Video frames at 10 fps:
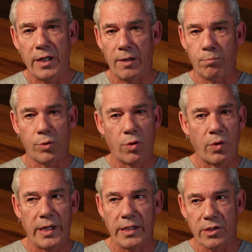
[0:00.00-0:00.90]

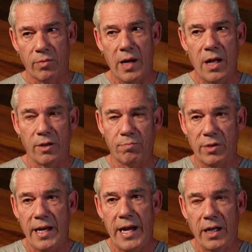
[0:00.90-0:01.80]
employees around the
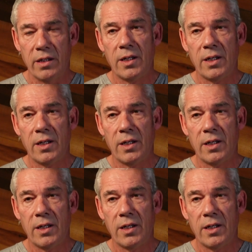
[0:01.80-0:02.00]
plant,